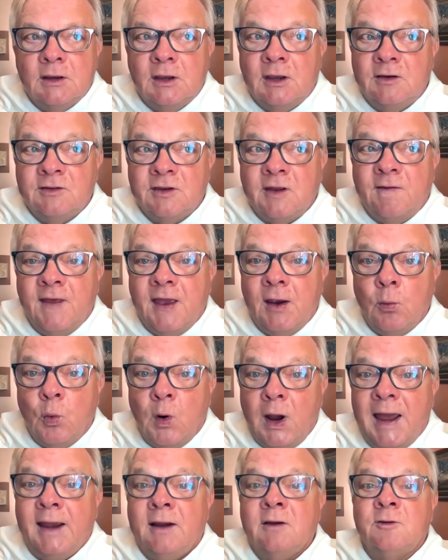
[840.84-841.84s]
He said, they
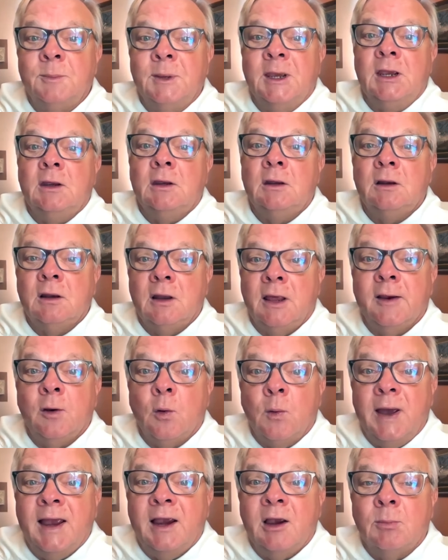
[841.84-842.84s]
whacked me
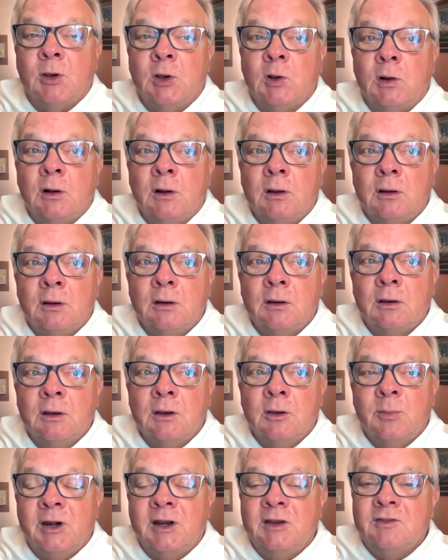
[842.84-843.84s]
like whack-a-mole.
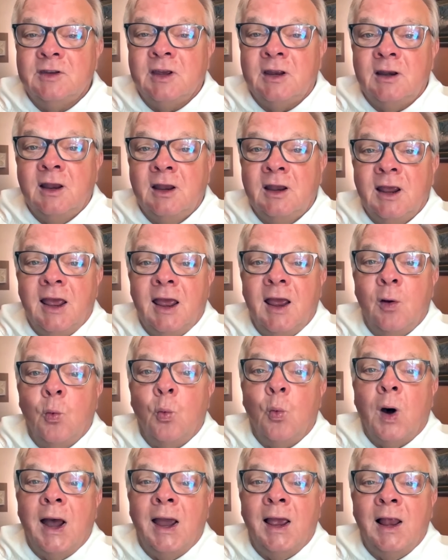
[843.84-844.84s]
But he said,
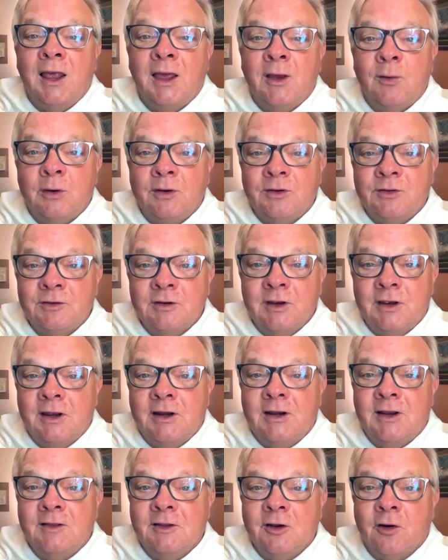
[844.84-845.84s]
while I was
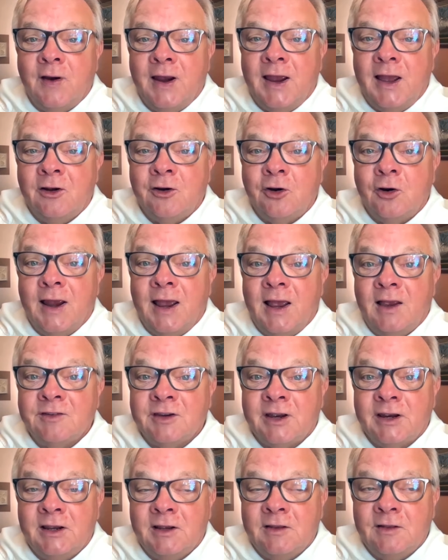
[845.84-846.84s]
hitting the ground or
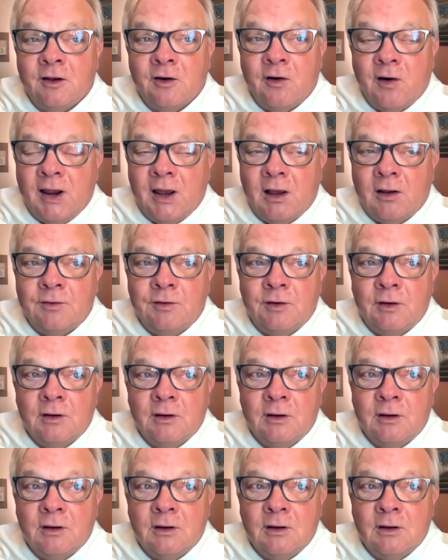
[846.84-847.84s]
as I hit the ground,
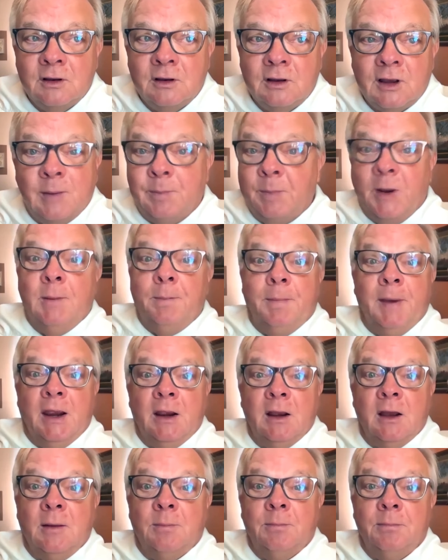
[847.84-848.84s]
I popped
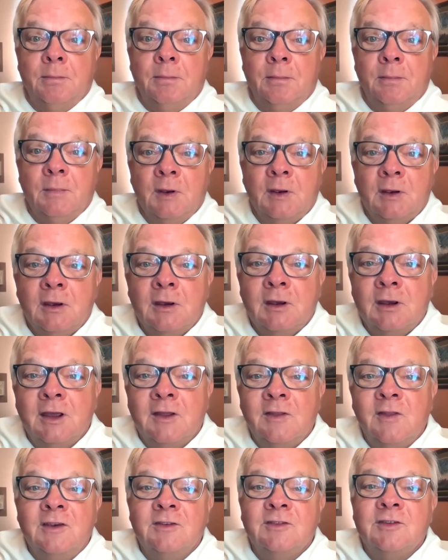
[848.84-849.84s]
back up.
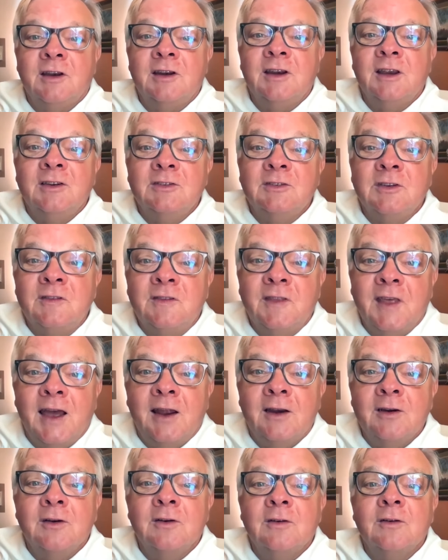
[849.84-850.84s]
And he said, isn't
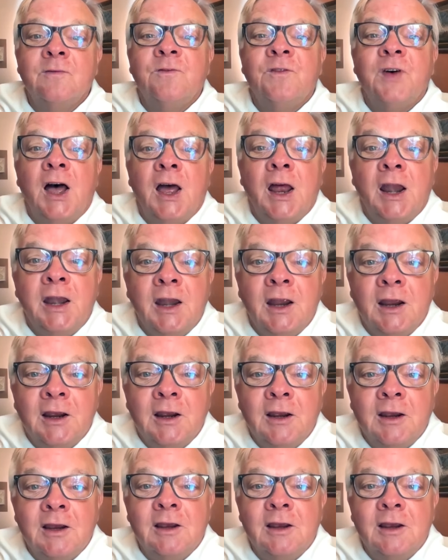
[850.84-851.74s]
that fun?